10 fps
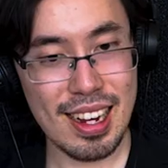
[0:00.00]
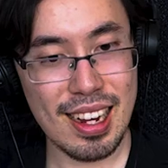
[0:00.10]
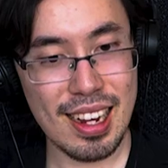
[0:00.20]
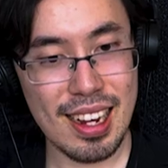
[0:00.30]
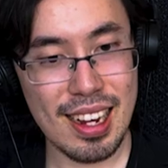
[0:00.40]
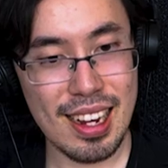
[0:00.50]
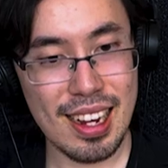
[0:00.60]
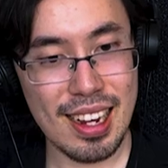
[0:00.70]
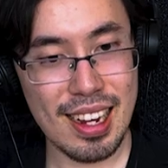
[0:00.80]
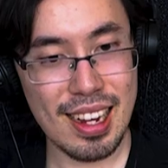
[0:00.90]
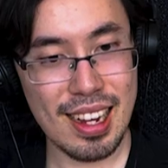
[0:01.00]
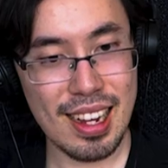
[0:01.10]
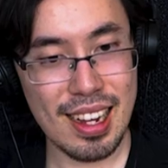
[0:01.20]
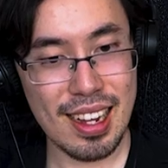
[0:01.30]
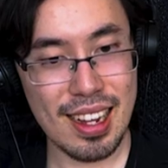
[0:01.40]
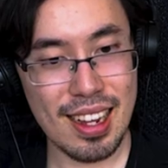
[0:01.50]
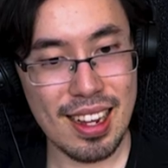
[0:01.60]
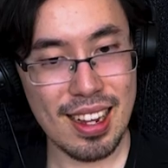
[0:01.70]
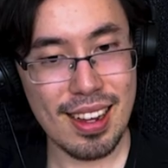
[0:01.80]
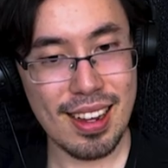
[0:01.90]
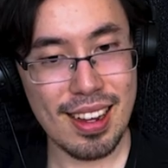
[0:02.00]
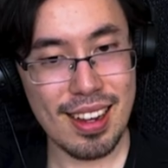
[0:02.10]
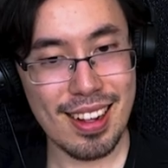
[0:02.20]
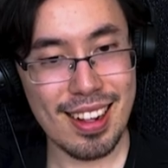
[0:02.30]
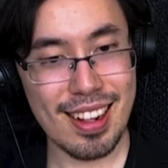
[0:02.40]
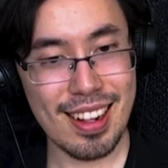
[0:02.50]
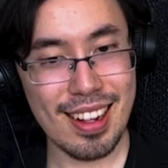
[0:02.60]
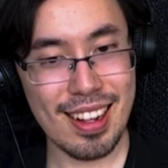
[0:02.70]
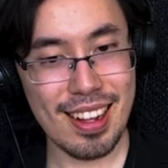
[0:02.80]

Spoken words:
The person shown says nothing.